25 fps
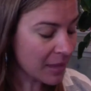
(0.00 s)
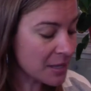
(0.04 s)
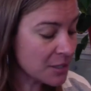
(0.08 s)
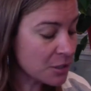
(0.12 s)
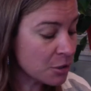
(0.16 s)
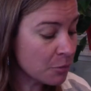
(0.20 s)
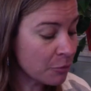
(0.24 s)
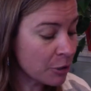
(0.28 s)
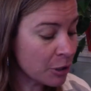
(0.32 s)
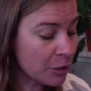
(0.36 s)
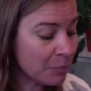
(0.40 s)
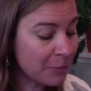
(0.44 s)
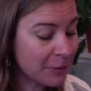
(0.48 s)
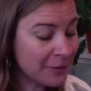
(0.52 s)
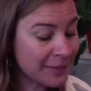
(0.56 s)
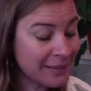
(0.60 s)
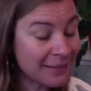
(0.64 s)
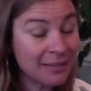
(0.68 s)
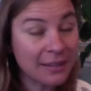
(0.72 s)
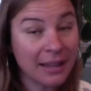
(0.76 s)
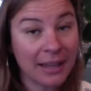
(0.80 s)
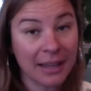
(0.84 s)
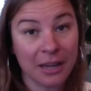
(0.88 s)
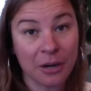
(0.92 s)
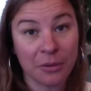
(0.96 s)
So I'm going to put
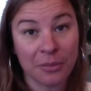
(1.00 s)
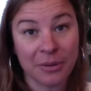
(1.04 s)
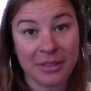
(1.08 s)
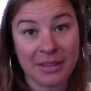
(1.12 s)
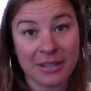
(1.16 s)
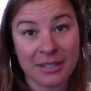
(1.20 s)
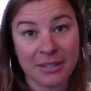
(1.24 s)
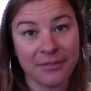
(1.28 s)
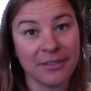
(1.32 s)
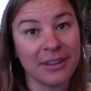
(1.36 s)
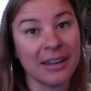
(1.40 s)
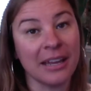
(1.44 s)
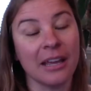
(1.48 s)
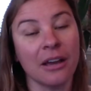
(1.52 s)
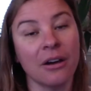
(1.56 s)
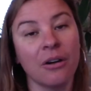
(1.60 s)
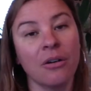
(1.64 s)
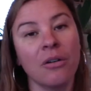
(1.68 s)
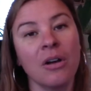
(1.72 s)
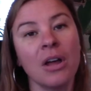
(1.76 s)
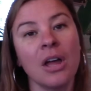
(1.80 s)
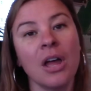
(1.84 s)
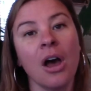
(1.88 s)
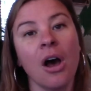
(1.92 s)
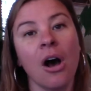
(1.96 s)
the link here with this
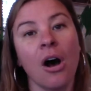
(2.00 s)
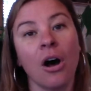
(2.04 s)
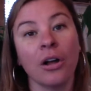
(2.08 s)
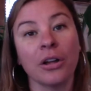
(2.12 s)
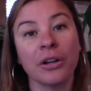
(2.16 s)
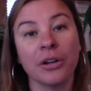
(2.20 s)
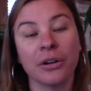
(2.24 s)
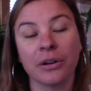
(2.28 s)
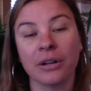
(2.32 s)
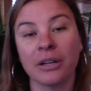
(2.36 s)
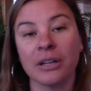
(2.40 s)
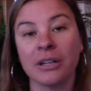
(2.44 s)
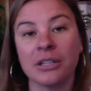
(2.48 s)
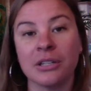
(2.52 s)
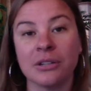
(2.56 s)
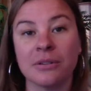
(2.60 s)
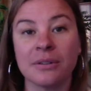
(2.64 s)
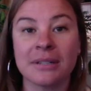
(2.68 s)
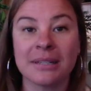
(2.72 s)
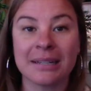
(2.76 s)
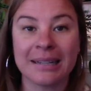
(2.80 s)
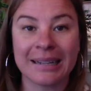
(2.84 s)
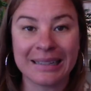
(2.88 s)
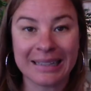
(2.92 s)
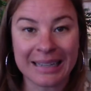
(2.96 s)
video. All you're going to do
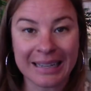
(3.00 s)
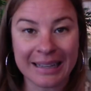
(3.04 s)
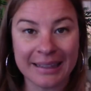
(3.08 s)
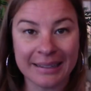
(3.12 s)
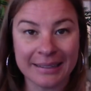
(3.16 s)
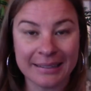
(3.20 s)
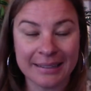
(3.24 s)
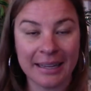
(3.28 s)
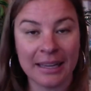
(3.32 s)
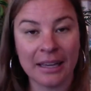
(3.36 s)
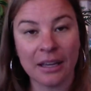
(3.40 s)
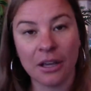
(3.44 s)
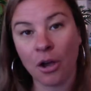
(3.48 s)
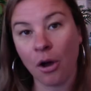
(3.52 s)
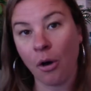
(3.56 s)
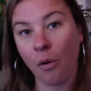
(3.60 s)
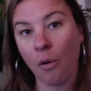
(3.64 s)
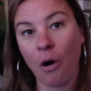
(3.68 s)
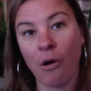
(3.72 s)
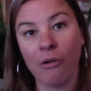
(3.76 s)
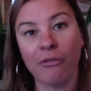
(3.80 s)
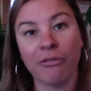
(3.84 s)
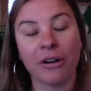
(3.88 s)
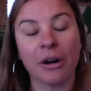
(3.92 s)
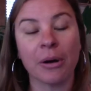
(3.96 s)
is click the link, go
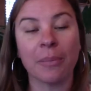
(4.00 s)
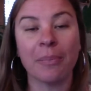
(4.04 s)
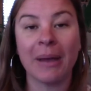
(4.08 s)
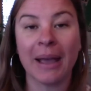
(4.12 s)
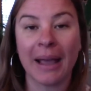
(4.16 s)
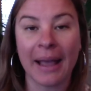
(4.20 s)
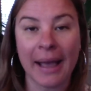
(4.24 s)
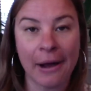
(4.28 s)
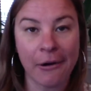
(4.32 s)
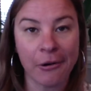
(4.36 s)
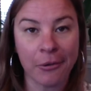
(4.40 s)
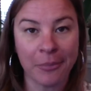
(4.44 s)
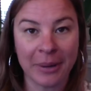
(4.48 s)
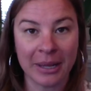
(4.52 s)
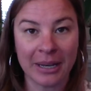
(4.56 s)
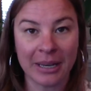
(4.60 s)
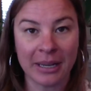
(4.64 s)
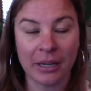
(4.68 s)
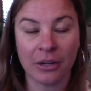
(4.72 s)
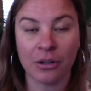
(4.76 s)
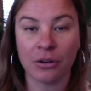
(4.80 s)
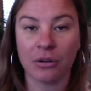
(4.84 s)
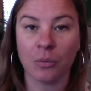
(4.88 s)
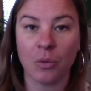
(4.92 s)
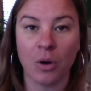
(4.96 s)
over, pick how
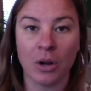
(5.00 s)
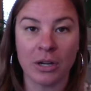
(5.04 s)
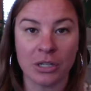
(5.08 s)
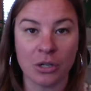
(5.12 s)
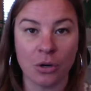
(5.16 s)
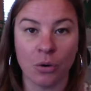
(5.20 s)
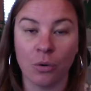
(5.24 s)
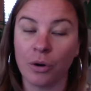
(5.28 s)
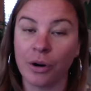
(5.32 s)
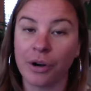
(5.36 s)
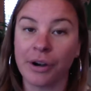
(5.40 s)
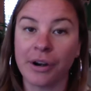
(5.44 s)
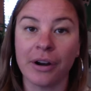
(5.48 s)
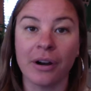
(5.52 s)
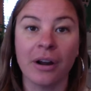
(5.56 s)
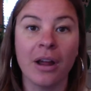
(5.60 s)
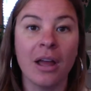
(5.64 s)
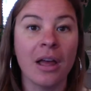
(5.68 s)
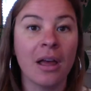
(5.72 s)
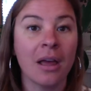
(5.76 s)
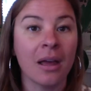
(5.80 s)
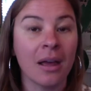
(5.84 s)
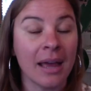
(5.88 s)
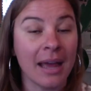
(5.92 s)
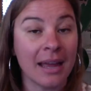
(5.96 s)
many you want to order,
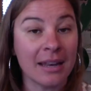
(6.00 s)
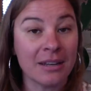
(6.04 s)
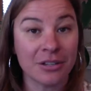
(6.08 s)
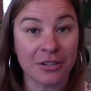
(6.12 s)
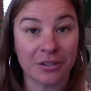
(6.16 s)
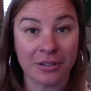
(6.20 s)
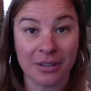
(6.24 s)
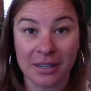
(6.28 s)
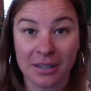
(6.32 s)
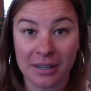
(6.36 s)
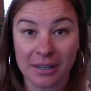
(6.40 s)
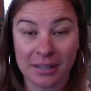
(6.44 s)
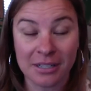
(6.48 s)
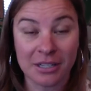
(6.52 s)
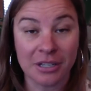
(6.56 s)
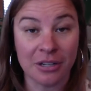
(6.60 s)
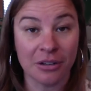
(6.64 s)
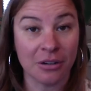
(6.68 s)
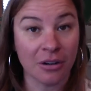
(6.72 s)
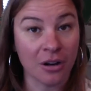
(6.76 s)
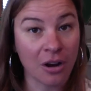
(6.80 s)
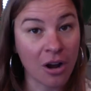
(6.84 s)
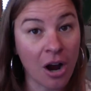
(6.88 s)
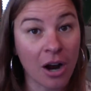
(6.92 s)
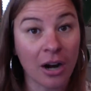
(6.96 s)
enter it into
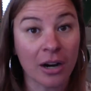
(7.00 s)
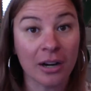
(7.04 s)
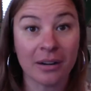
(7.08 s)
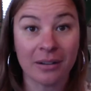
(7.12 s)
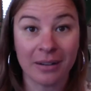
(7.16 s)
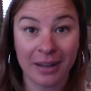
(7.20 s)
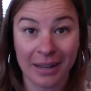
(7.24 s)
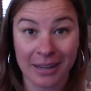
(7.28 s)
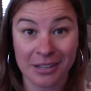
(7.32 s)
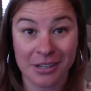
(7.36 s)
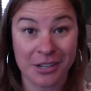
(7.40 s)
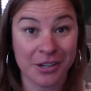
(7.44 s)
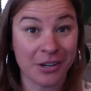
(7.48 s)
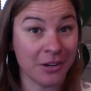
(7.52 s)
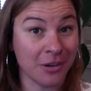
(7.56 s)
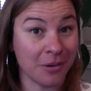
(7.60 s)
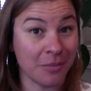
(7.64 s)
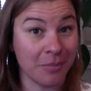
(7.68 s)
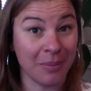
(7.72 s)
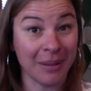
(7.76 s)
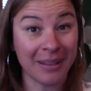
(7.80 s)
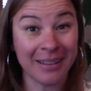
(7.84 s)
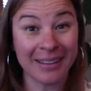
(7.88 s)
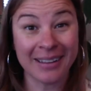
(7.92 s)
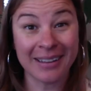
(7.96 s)
your cart, enter your
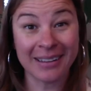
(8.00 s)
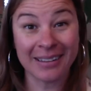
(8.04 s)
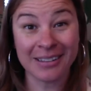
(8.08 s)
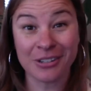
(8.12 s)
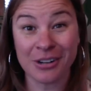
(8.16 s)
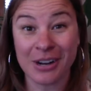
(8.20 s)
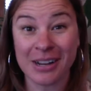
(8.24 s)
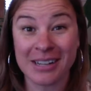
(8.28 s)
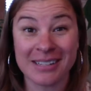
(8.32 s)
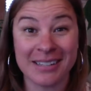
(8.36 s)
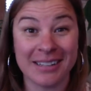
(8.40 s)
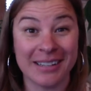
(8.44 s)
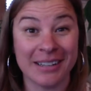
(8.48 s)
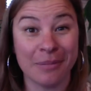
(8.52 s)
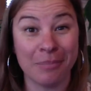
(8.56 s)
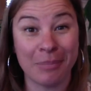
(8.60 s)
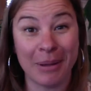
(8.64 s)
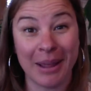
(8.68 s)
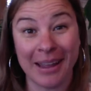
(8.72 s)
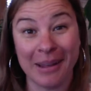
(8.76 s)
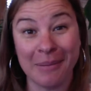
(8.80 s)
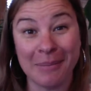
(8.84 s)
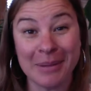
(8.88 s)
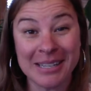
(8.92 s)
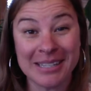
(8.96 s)
billing address and
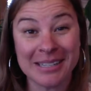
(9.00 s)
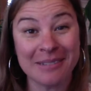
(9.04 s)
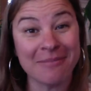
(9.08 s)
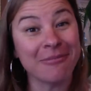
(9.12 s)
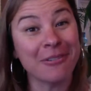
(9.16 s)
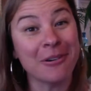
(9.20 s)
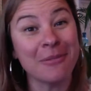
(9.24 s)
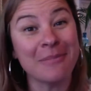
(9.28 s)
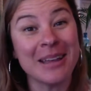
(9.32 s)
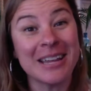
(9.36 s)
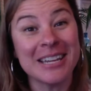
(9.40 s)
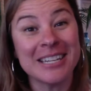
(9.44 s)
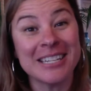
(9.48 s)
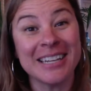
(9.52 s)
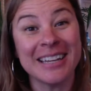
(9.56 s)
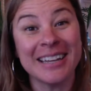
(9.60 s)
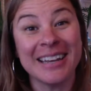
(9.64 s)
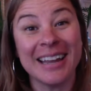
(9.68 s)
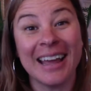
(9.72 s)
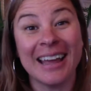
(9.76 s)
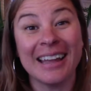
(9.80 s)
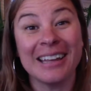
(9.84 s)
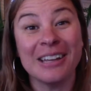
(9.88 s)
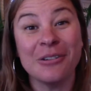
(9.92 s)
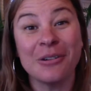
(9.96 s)
payment information,
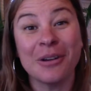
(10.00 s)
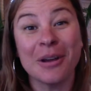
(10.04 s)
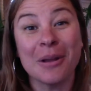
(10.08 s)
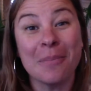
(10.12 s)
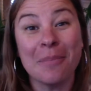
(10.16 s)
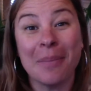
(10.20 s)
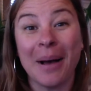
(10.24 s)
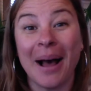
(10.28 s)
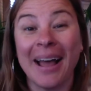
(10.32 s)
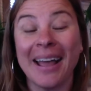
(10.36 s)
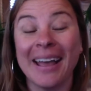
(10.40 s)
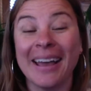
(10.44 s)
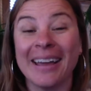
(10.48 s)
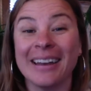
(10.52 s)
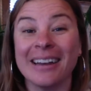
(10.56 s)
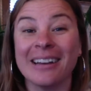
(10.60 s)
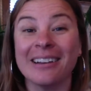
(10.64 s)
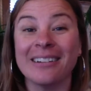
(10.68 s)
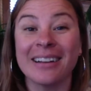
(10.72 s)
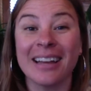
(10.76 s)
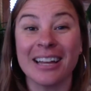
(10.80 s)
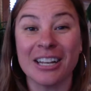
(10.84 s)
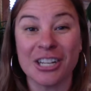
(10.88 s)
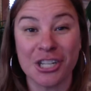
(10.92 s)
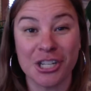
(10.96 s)
and you can buy it.
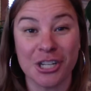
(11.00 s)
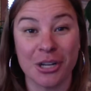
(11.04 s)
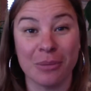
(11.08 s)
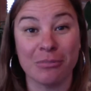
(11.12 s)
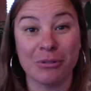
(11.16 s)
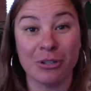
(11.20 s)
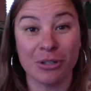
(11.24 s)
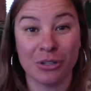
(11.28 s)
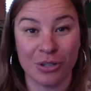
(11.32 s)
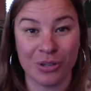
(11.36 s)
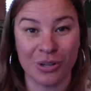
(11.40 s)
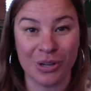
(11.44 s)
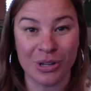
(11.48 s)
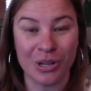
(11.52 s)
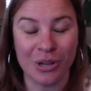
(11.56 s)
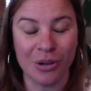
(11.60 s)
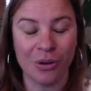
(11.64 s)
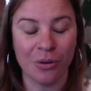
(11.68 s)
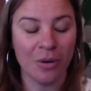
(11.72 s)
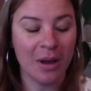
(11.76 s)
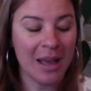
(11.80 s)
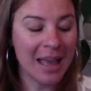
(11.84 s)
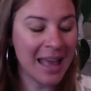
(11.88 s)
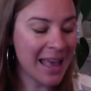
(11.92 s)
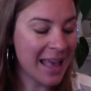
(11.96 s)
It'll get shipped to
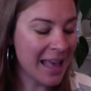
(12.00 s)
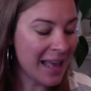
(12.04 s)
you.